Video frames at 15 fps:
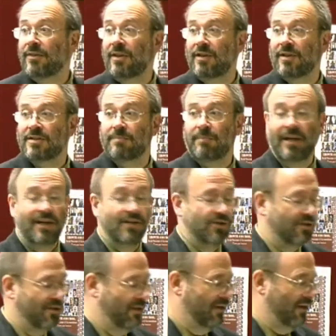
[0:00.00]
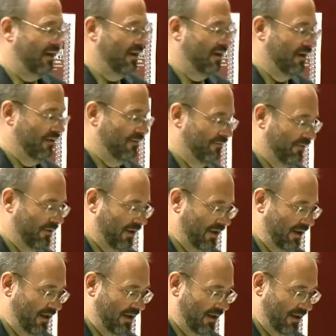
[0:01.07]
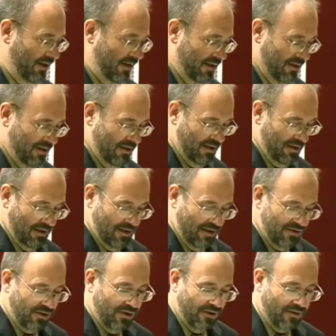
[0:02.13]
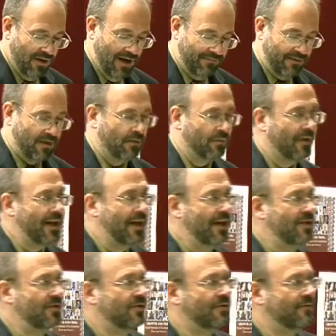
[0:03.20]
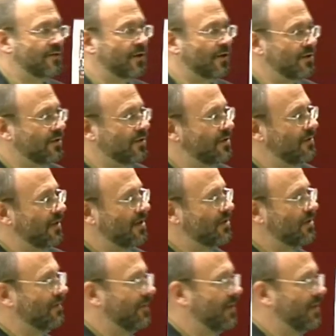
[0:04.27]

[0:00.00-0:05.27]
The expansion of the geographical range of social structure